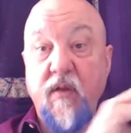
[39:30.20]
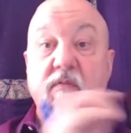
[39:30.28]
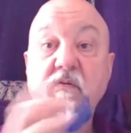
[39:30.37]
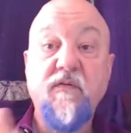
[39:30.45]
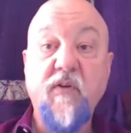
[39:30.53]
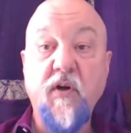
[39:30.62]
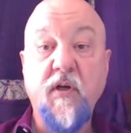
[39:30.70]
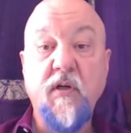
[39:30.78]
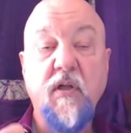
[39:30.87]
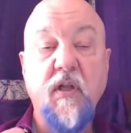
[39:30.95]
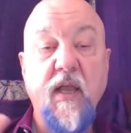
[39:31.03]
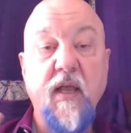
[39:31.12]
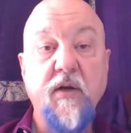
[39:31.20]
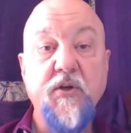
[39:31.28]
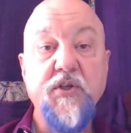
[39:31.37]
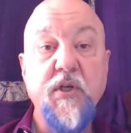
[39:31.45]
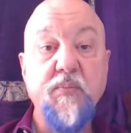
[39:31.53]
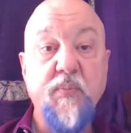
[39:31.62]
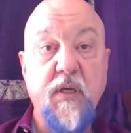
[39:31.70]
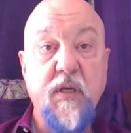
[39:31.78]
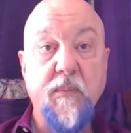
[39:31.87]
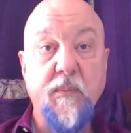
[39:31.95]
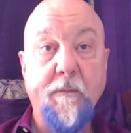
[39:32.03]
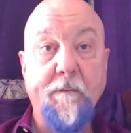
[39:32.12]
Vertical Energy
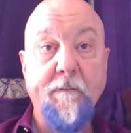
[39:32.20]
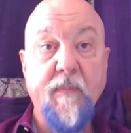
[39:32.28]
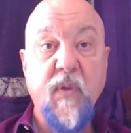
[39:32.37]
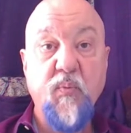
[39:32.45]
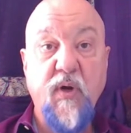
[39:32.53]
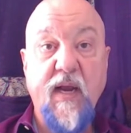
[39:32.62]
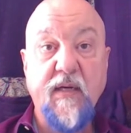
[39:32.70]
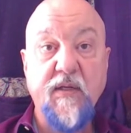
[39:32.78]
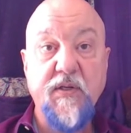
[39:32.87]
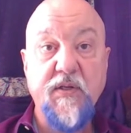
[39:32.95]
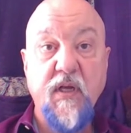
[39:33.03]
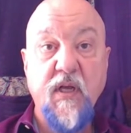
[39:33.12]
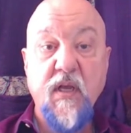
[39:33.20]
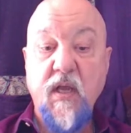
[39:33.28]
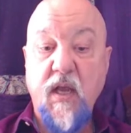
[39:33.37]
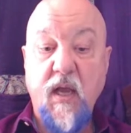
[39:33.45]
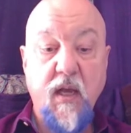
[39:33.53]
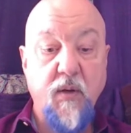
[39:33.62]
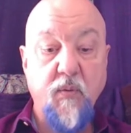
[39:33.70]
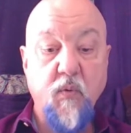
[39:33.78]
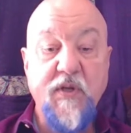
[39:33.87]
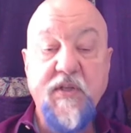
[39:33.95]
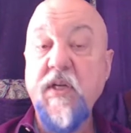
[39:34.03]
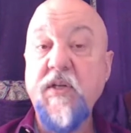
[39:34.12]
Beam practice.
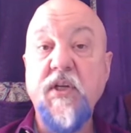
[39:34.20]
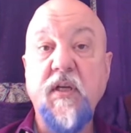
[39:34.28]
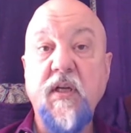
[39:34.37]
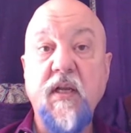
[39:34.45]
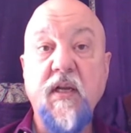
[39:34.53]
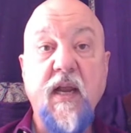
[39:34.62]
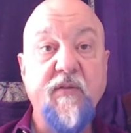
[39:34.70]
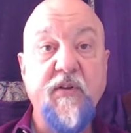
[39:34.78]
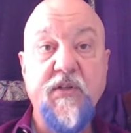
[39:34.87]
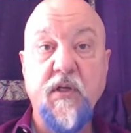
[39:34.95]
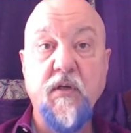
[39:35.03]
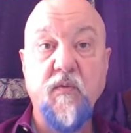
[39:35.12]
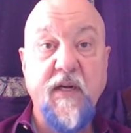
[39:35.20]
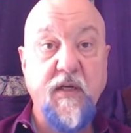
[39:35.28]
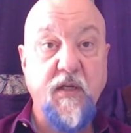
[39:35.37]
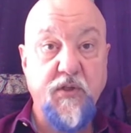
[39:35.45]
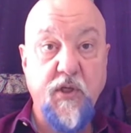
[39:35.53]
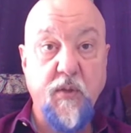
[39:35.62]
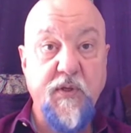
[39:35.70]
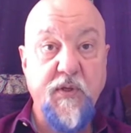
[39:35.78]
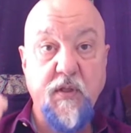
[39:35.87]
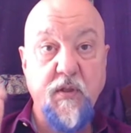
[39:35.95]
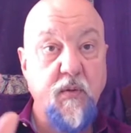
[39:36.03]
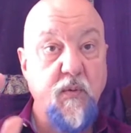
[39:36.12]
We teach it in every single radio show we
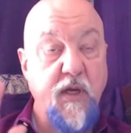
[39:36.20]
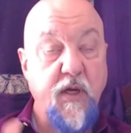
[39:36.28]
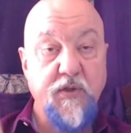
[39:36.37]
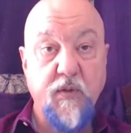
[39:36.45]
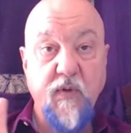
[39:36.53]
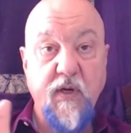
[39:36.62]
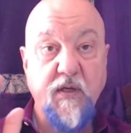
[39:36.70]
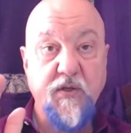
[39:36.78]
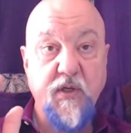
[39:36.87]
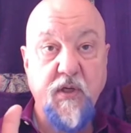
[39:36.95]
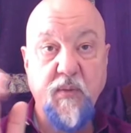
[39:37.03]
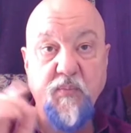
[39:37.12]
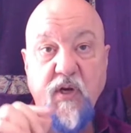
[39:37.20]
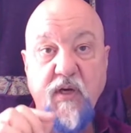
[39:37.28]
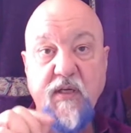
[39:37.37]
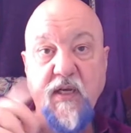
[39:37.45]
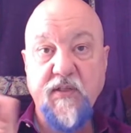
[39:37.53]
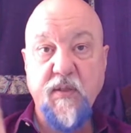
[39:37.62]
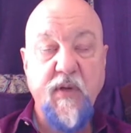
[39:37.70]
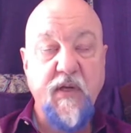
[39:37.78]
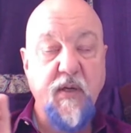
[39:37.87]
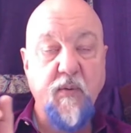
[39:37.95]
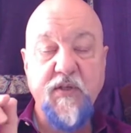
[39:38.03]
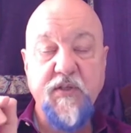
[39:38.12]
do. We host a radio show that broadcasts on
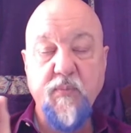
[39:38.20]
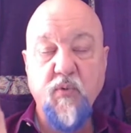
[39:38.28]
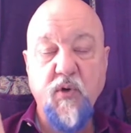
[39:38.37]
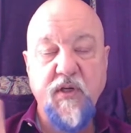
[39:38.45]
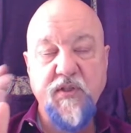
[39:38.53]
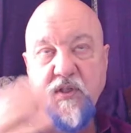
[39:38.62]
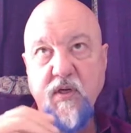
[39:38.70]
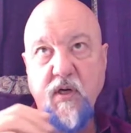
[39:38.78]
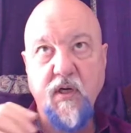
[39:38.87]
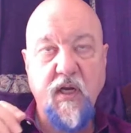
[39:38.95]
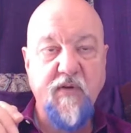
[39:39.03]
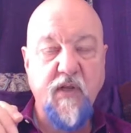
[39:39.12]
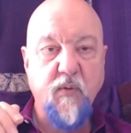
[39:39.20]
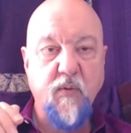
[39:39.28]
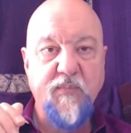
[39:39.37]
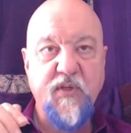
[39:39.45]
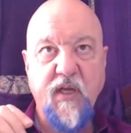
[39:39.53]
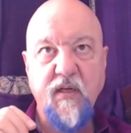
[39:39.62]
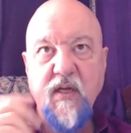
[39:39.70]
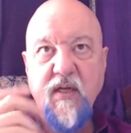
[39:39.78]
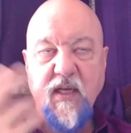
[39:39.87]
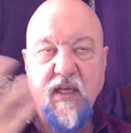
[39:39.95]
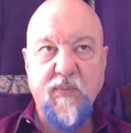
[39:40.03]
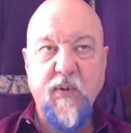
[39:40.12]
Monday, Wednesday mornings. It's archived on the website.
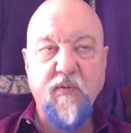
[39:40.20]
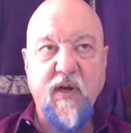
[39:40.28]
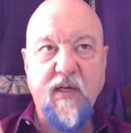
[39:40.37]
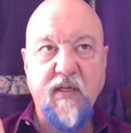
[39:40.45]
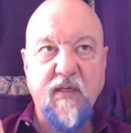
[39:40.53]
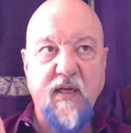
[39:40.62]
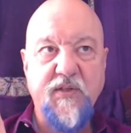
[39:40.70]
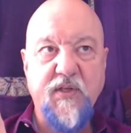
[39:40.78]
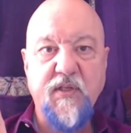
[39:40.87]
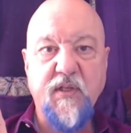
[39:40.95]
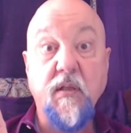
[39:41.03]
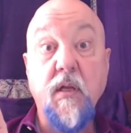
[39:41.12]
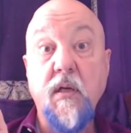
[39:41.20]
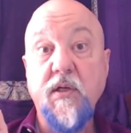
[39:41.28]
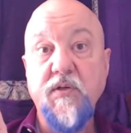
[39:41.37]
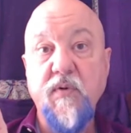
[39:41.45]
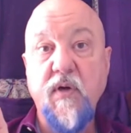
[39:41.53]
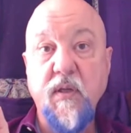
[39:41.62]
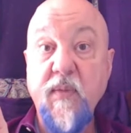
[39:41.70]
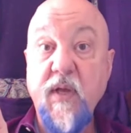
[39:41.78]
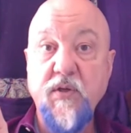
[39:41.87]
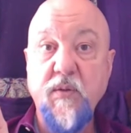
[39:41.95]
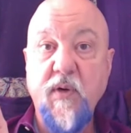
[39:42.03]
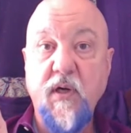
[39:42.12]
It's been recognized as the longest running
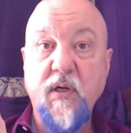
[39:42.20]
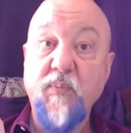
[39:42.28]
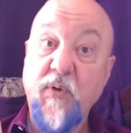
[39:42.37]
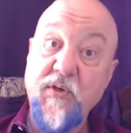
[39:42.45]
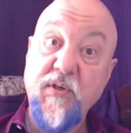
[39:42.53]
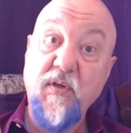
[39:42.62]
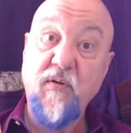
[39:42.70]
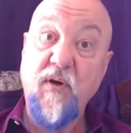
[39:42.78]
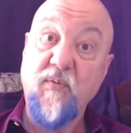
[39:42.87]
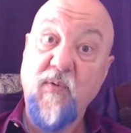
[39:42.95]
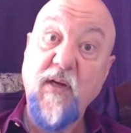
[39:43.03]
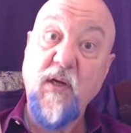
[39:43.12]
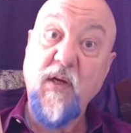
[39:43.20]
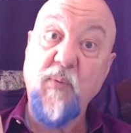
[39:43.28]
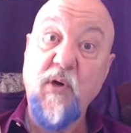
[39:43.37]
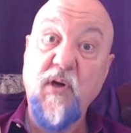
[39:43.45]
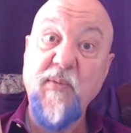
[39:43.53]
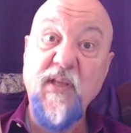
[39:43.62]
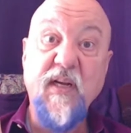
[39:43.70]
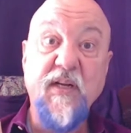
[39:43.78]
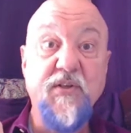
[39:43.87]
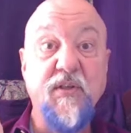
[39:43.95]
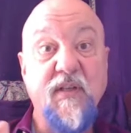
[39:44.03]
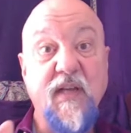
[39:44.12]
major market personal growth radio program in the
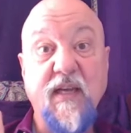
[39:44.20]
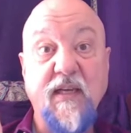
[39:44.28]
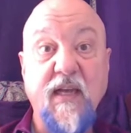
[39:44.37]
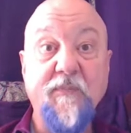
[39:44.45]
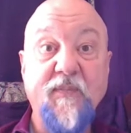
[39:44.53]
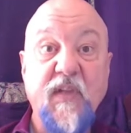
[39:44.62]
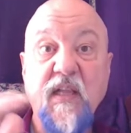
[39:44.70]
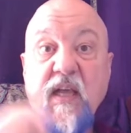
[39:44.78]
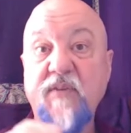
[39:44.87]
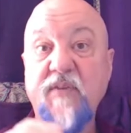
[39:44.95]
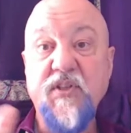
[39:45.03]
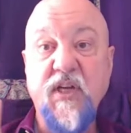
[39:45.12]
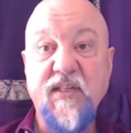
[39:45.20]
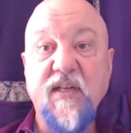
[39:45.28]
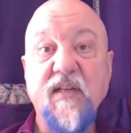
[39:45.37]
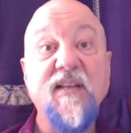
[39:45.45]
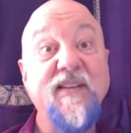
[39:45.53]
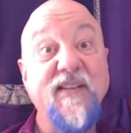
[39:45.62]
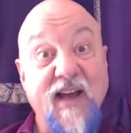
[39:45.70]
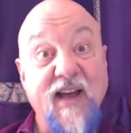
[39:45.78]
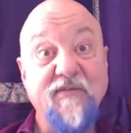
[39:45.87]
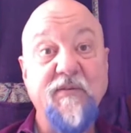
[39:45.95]
nation. Yeah. Life Insights Live.